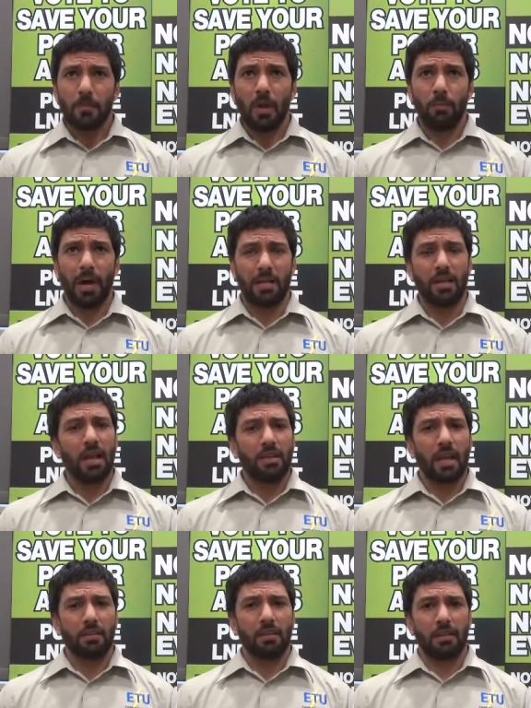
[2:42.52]
but
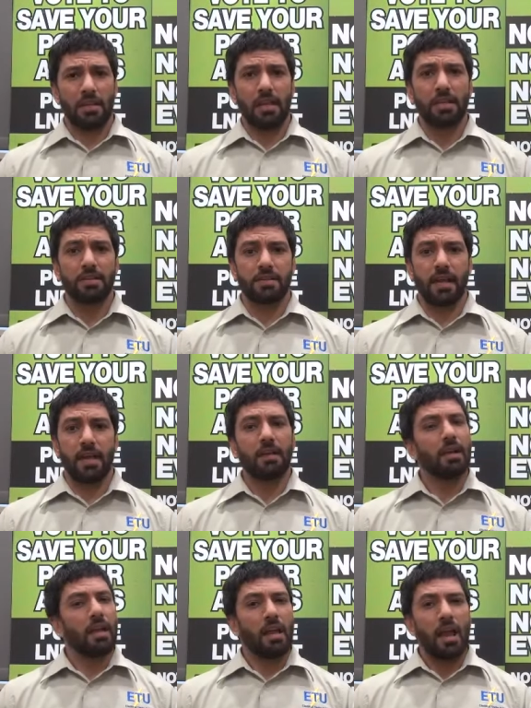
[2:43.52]
the other thing is
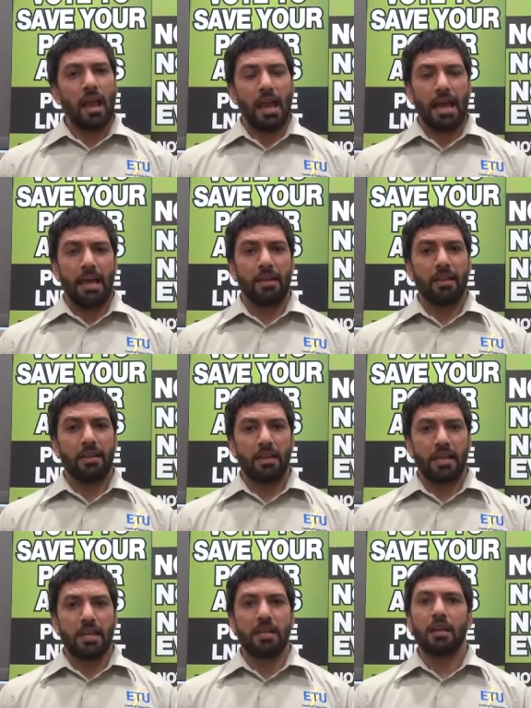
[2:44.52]
that
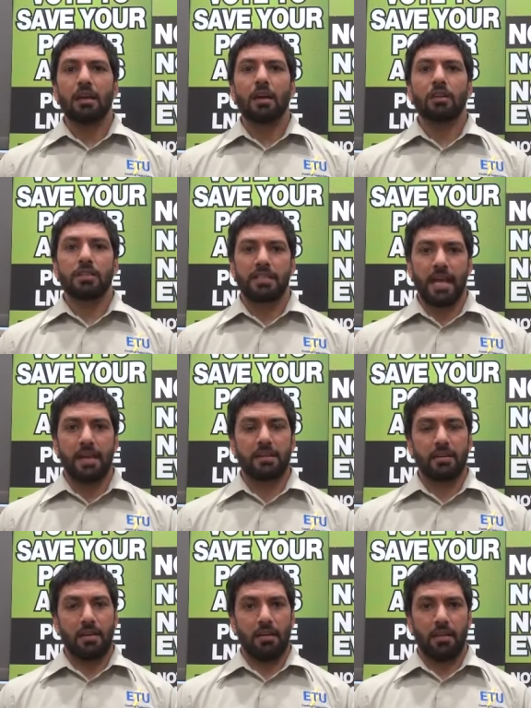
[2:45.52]
the
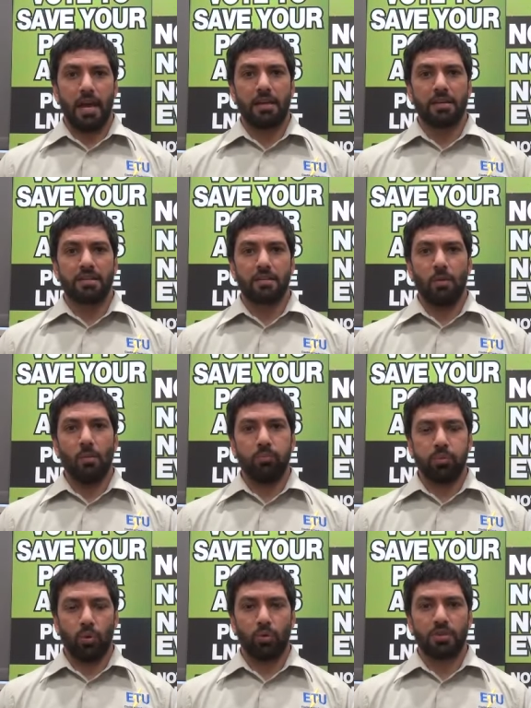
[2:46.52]
debt that is
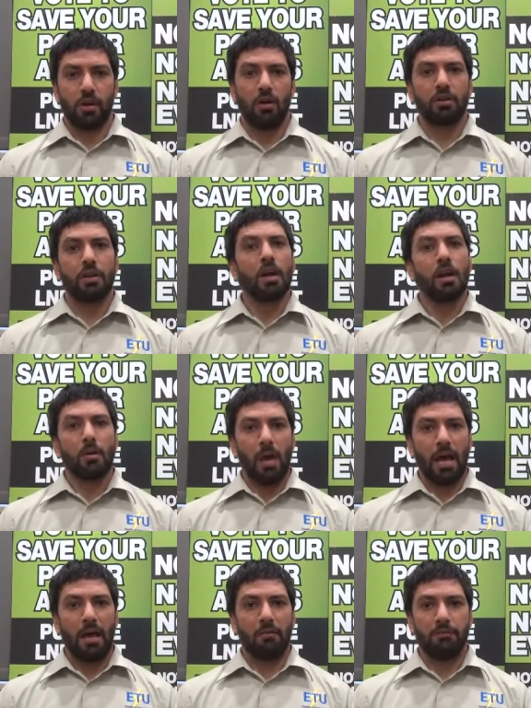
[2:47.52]
brought on
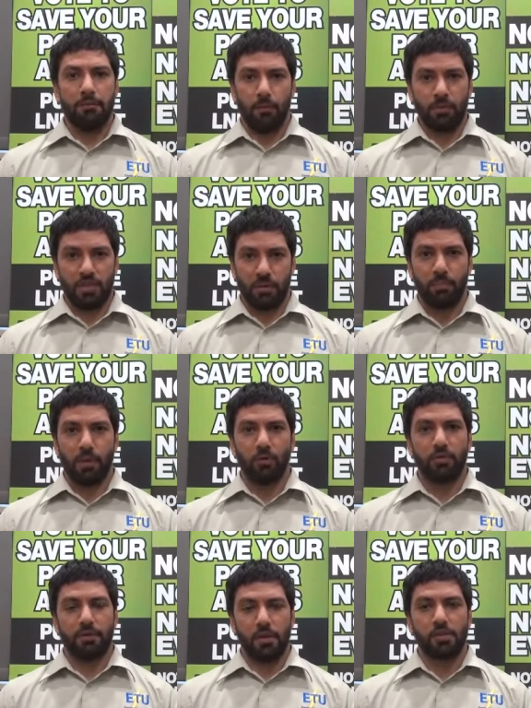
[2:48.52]
to
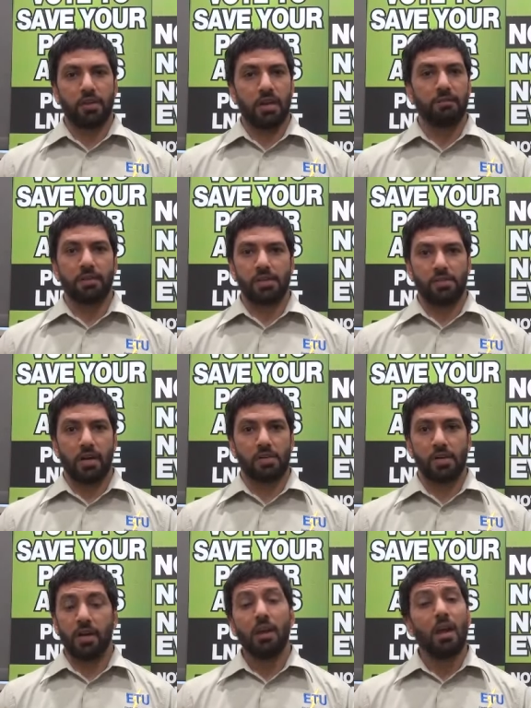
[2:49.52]
build future
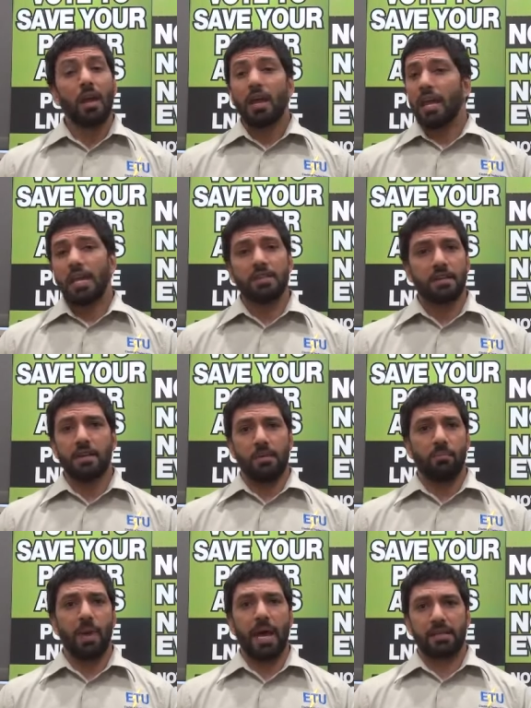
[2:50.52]
infrastructure isn't
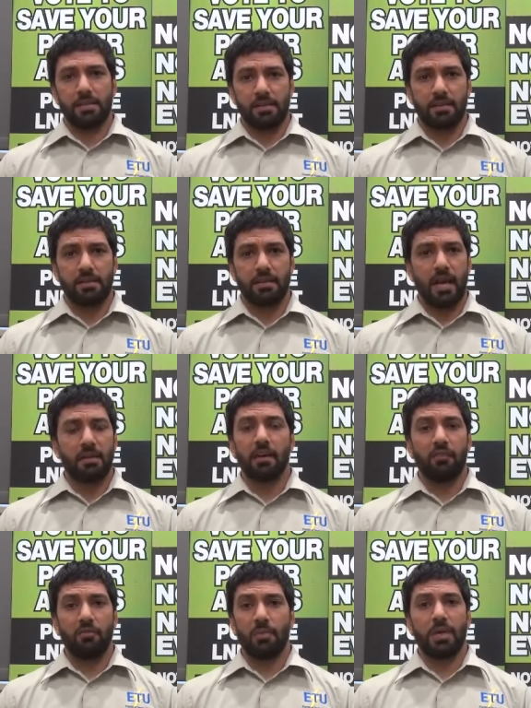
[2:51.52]
impacting the state
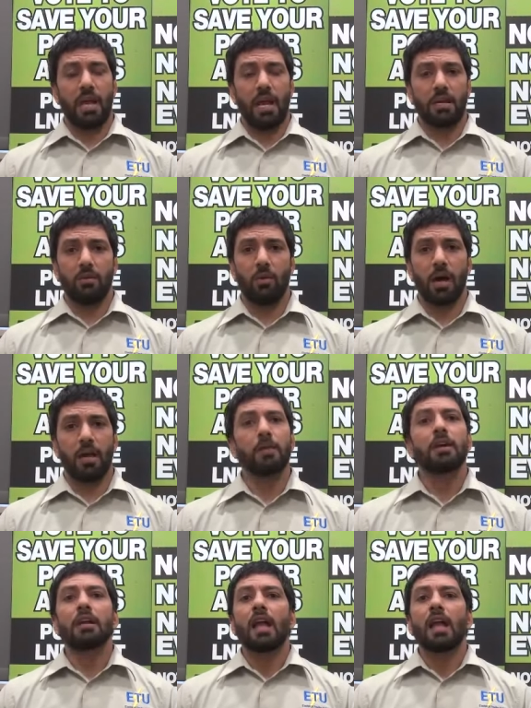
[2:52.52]
government anyway.